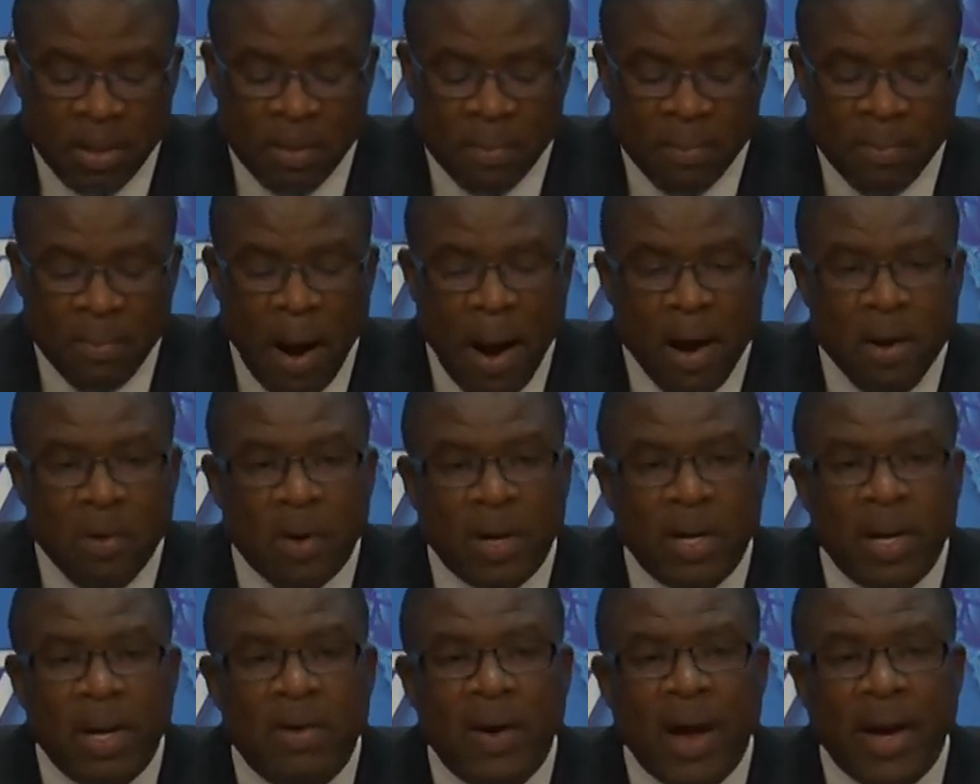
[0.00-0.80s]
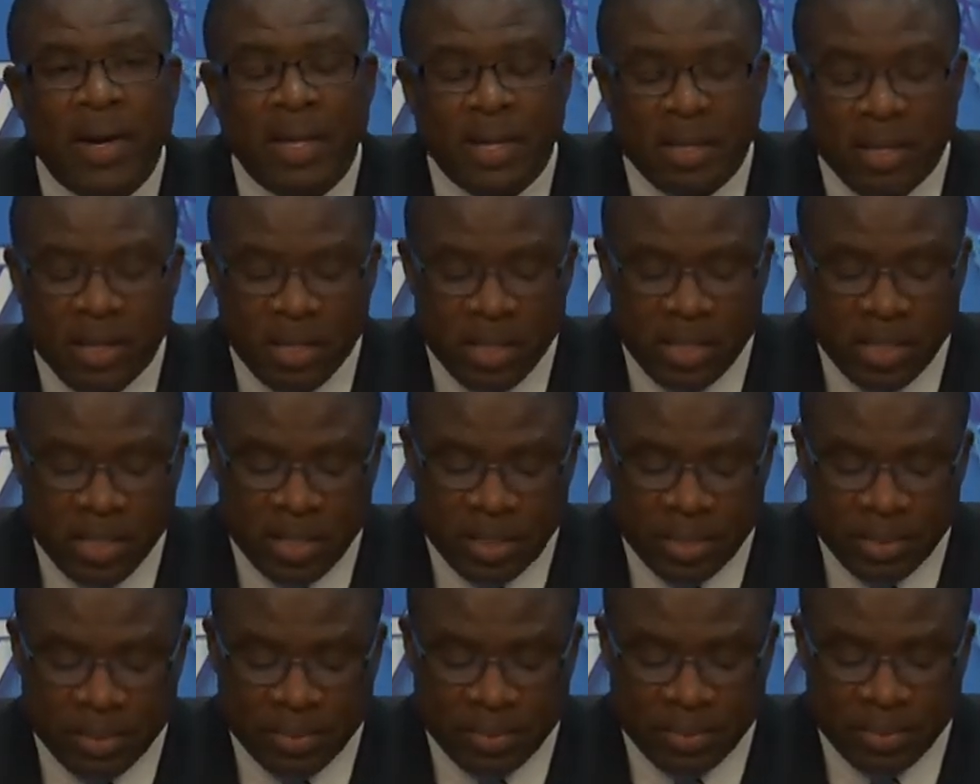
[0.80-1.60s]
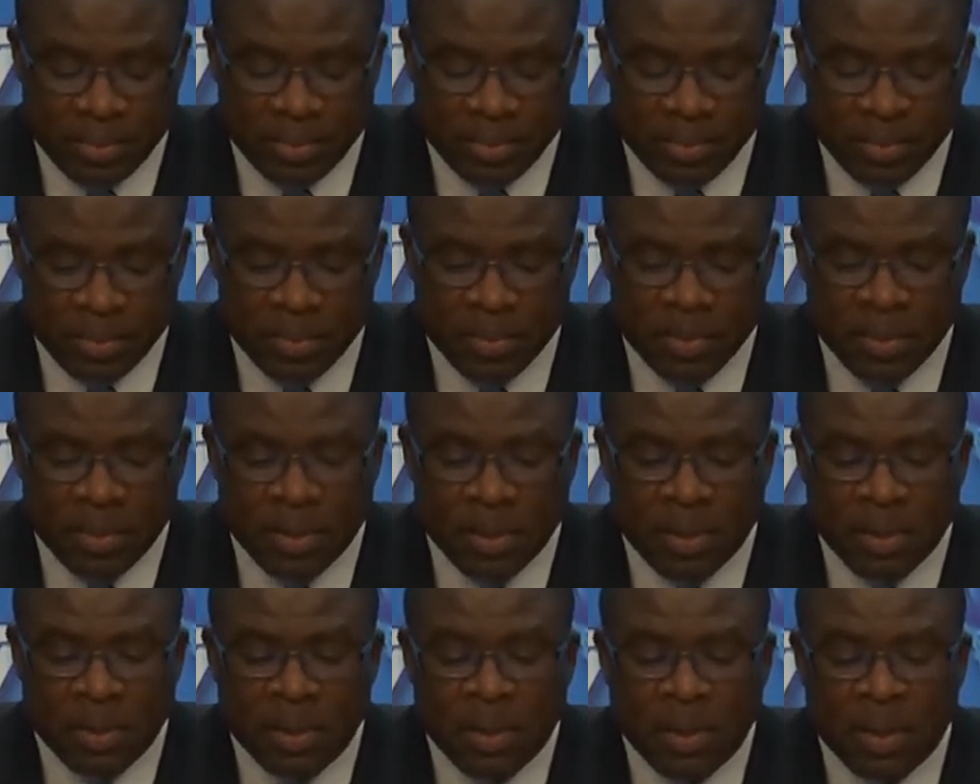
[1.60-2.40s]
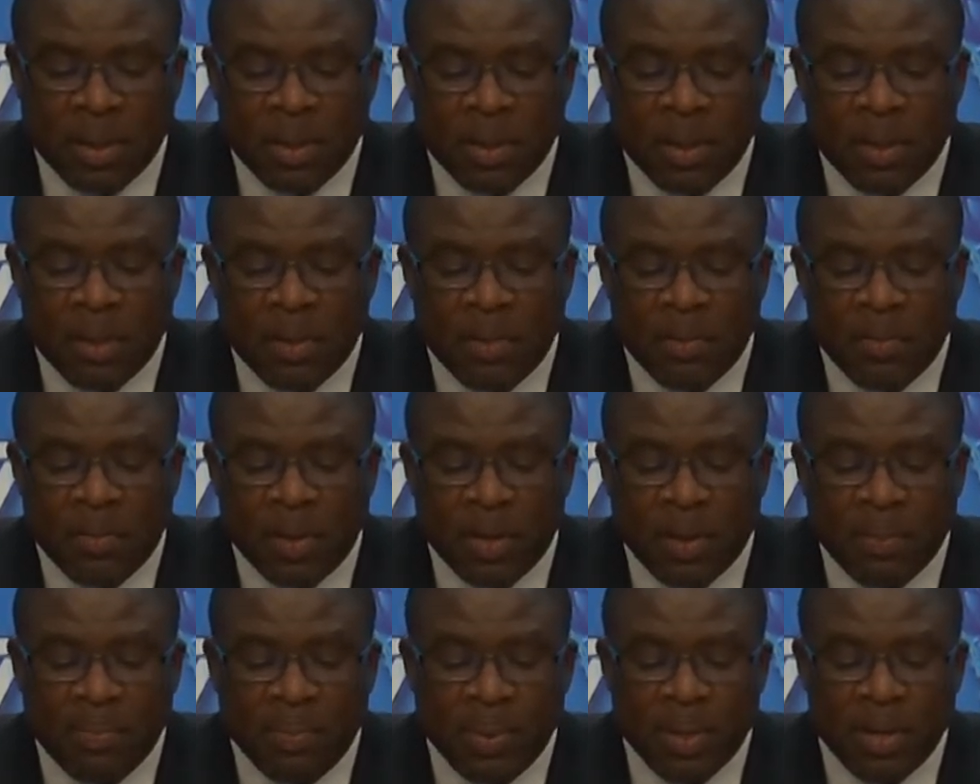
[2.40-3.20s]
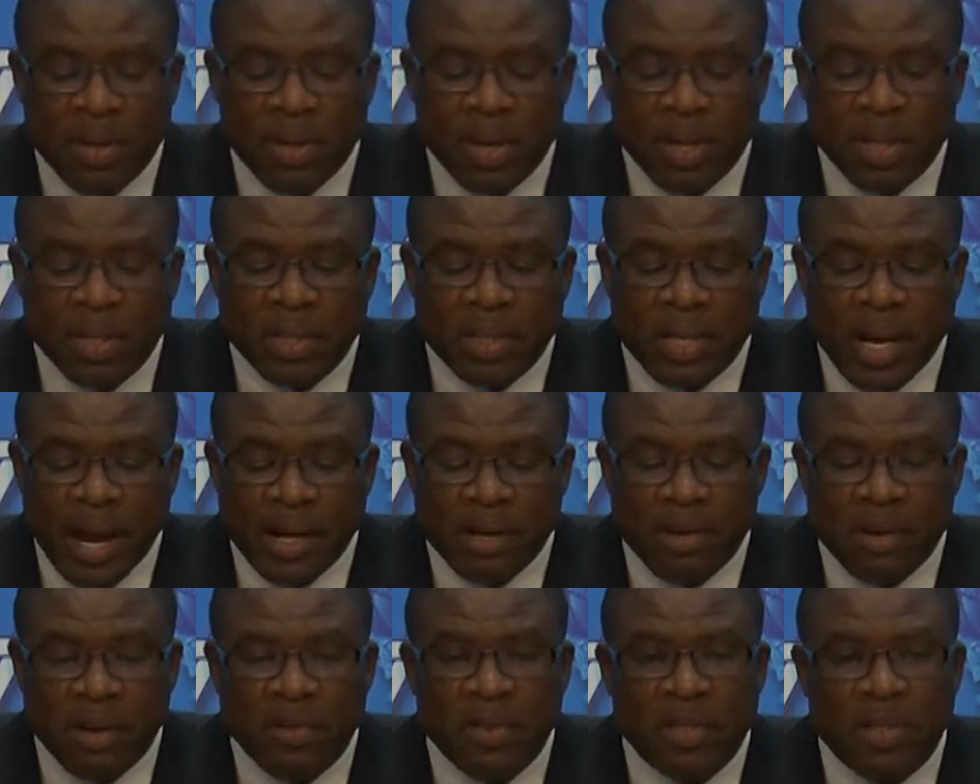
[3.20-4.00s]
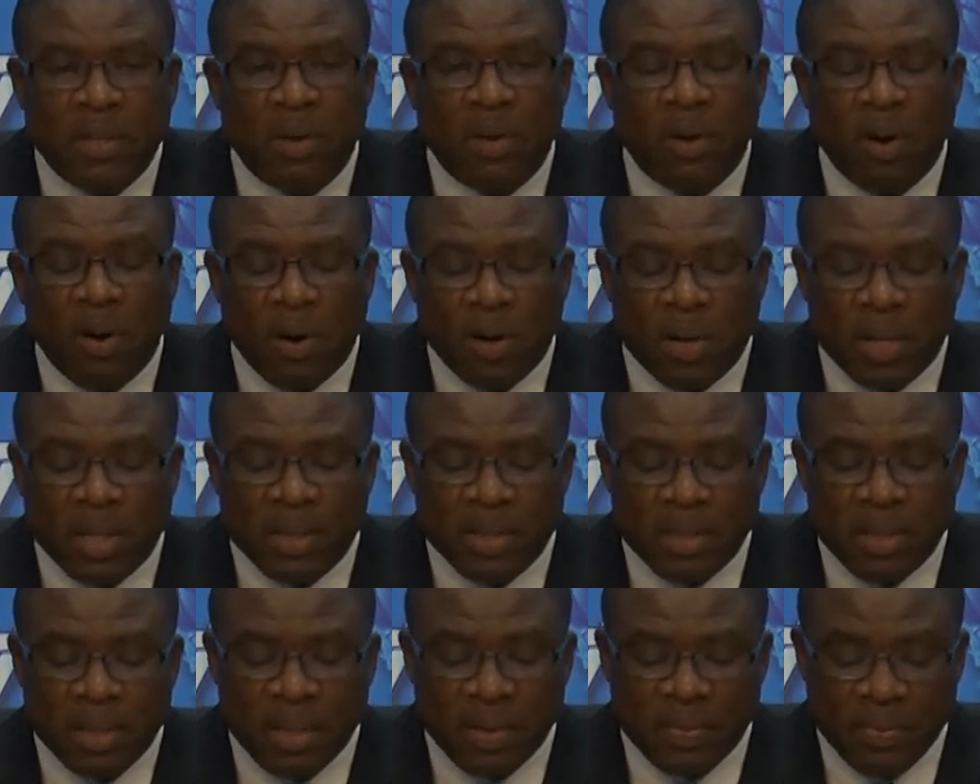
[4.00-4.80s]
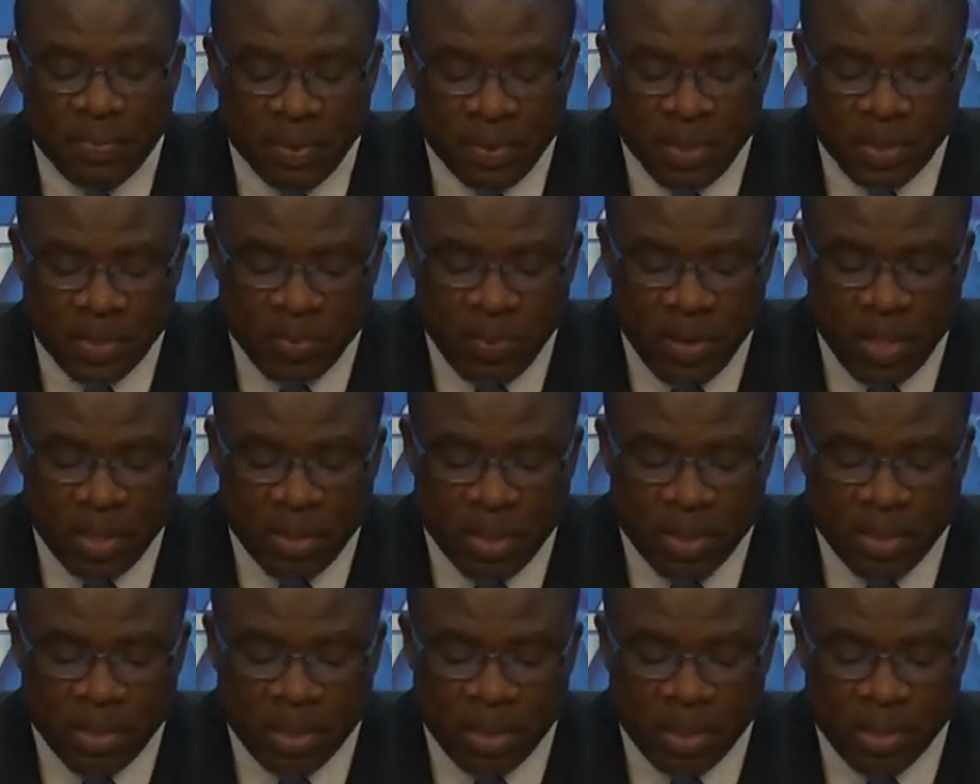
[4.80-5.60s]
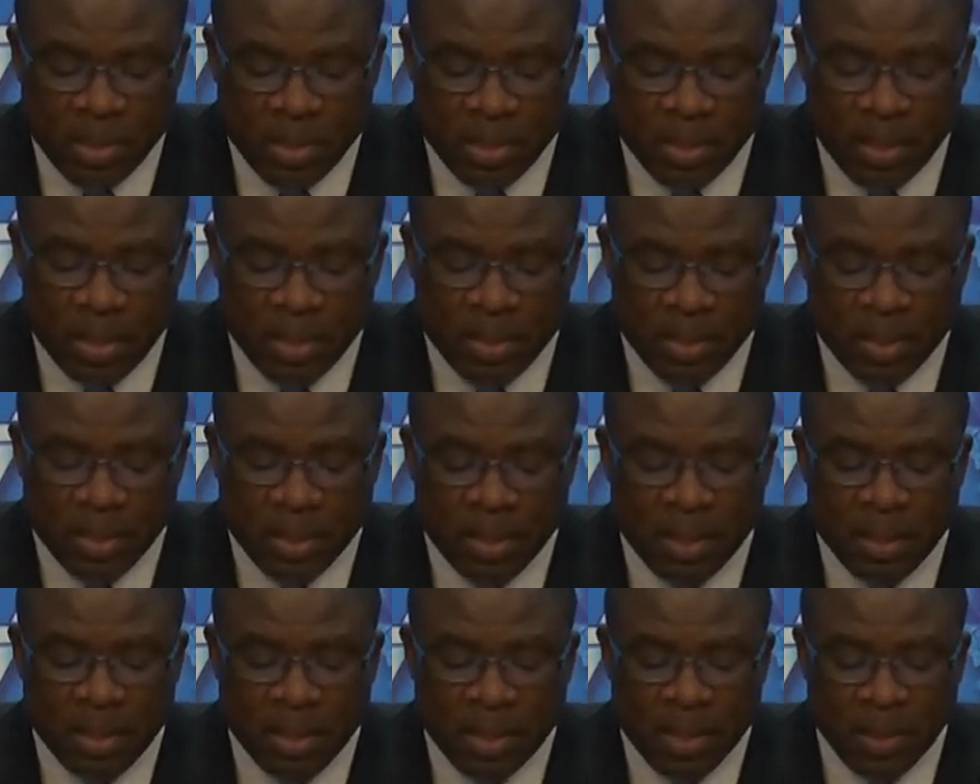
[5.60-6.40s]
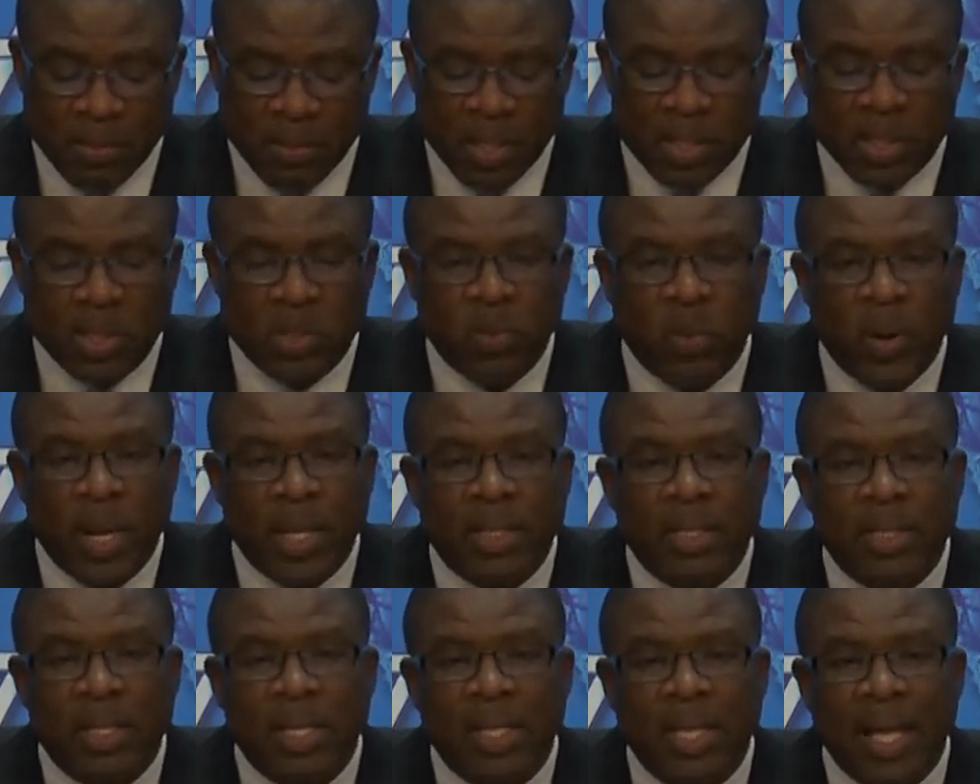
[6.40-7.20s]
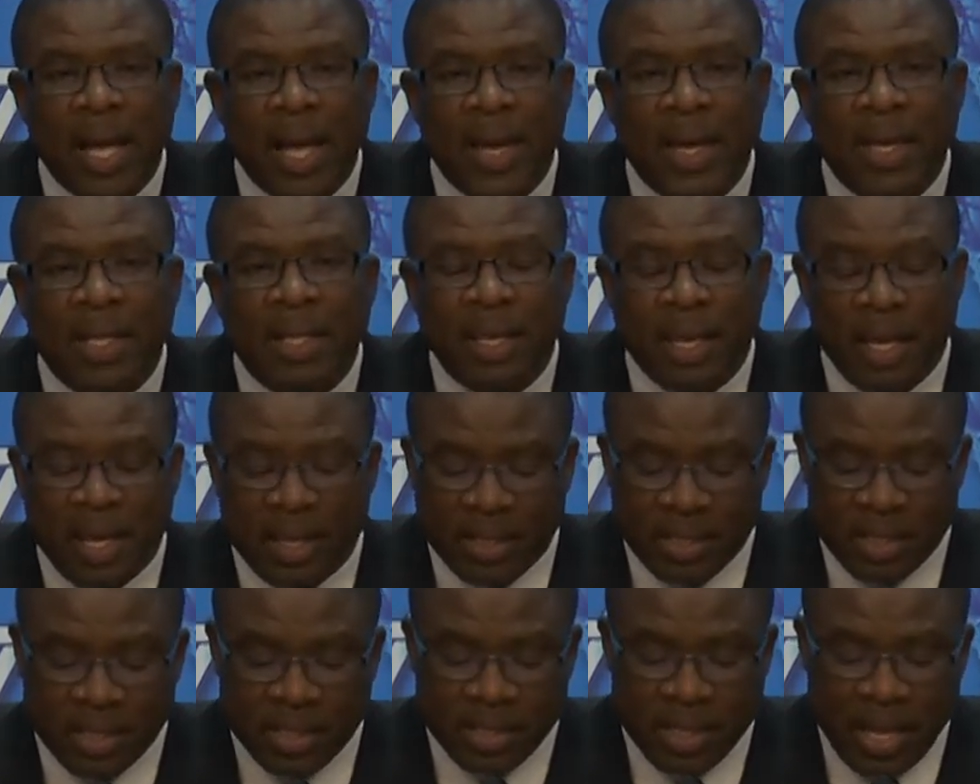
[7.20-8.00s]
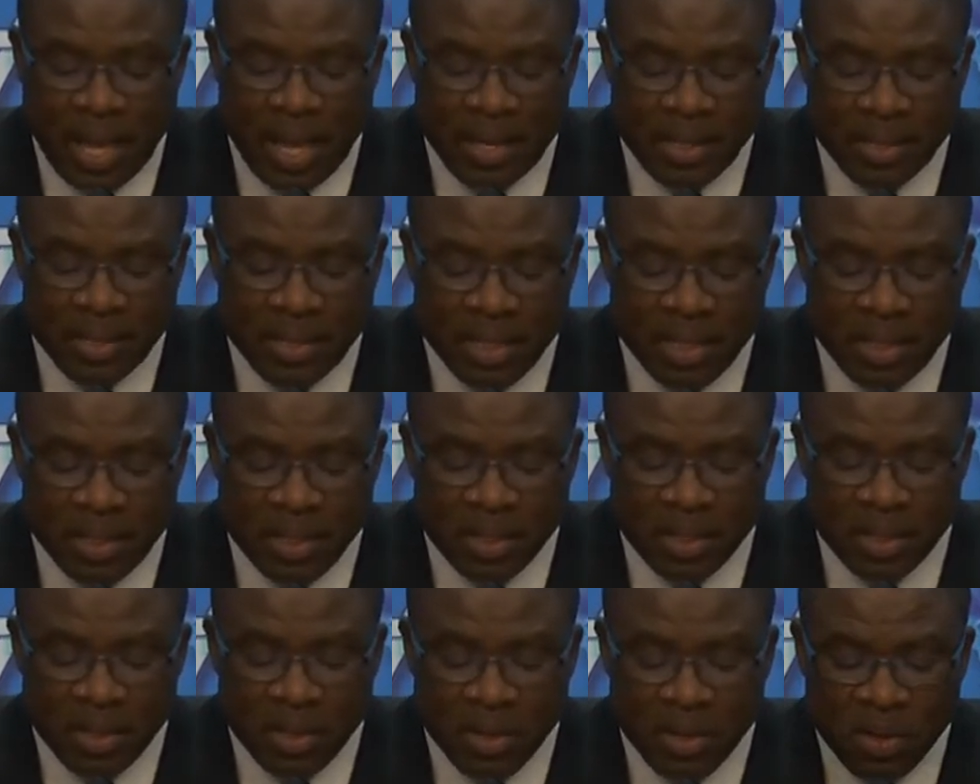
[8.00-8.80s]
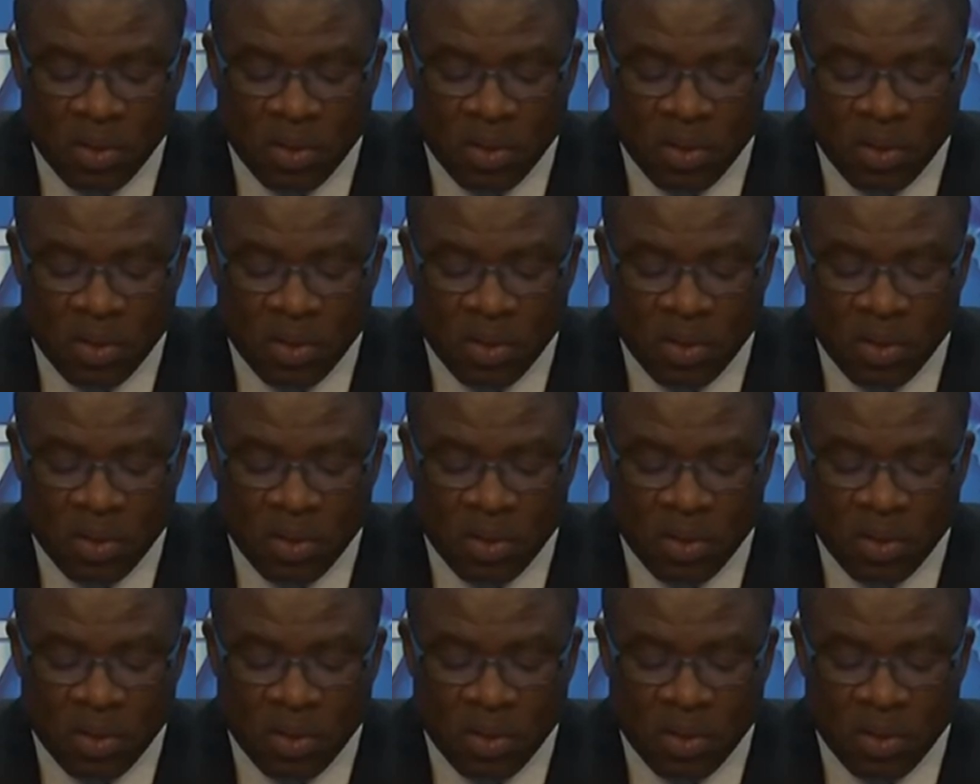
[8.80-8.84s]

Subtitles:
Marijuana eradication. For the period January to August 31st, 2016, there were 29 exercises